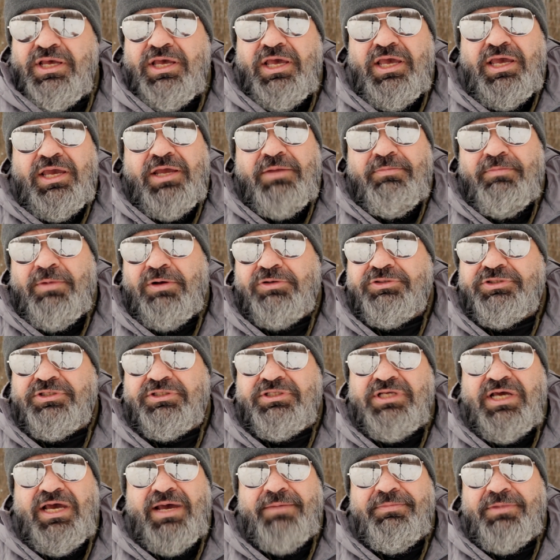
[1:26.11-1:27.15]
And most of
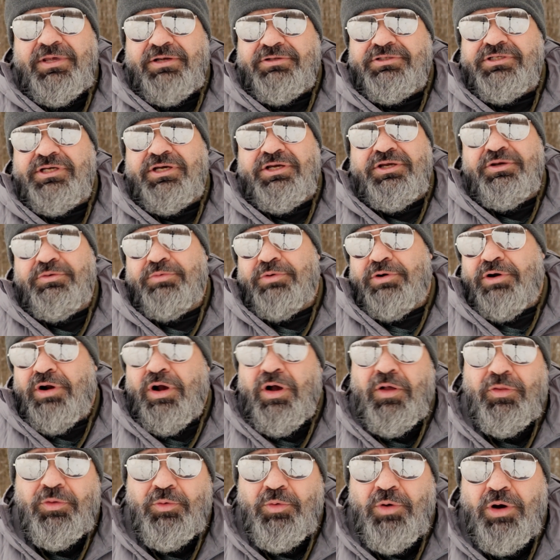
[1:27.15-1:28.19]
the time they'll tell you where
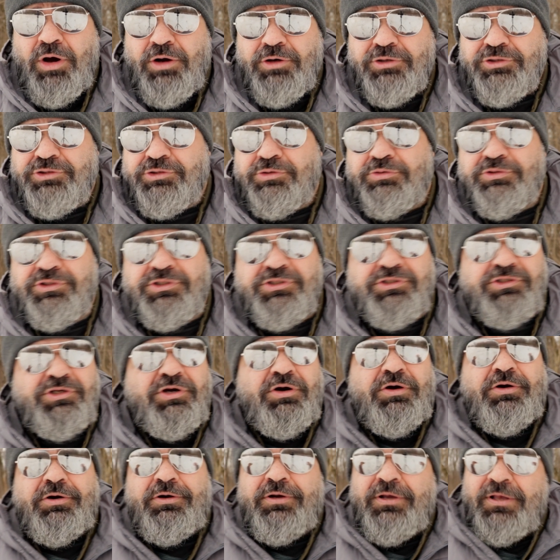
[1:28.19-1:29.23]
all the water sources
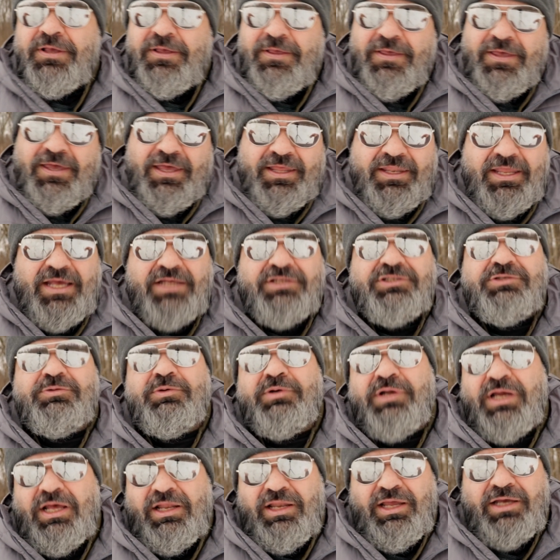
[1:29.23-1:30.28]
are, and that's
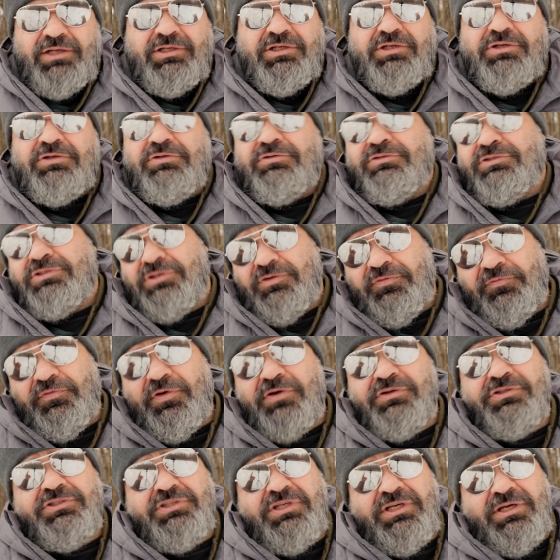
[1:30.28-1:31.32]
what I like to do. So
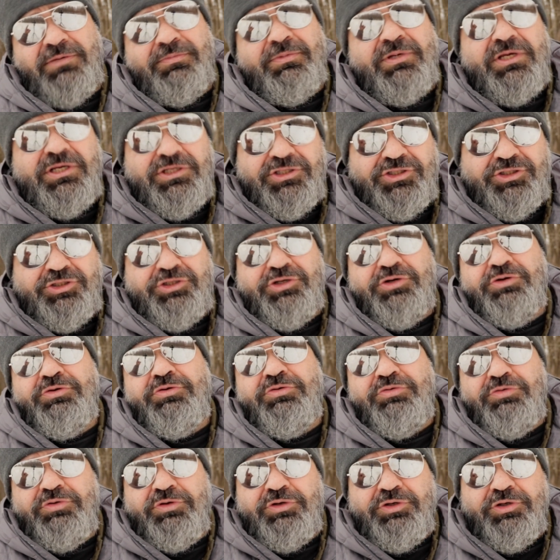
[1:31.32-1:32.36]
first tip is
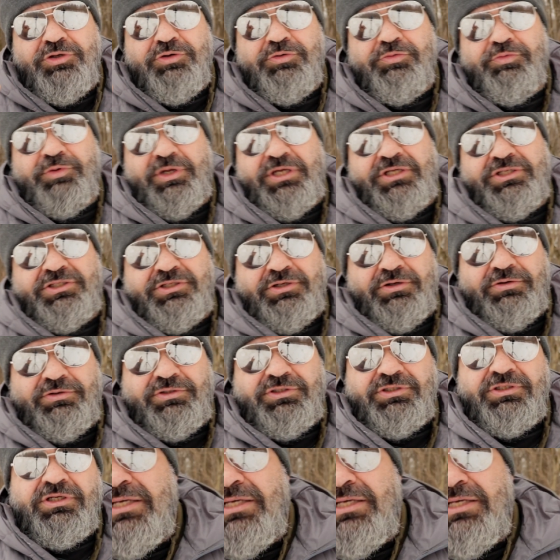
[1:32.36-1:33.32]
do your research.